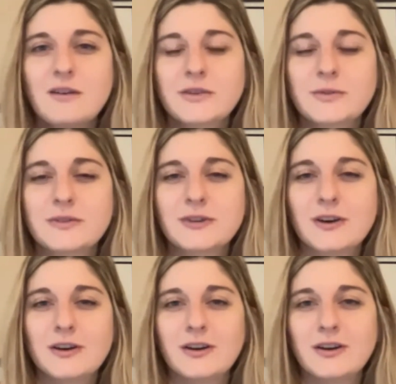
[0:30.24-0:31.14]
which was
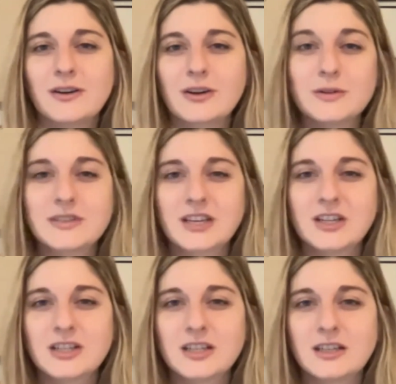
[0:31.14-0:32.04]
a ghost
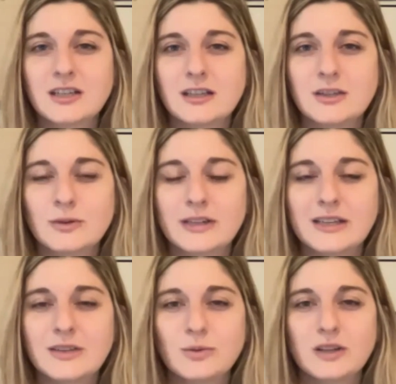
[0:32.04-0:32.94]
kitchen in
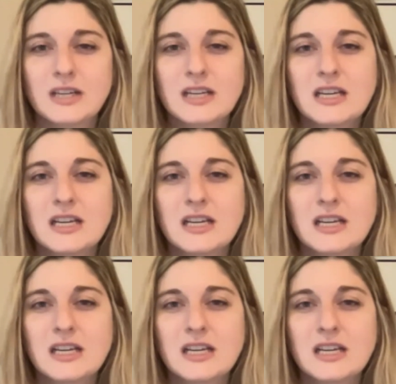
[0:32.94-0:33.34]
2020.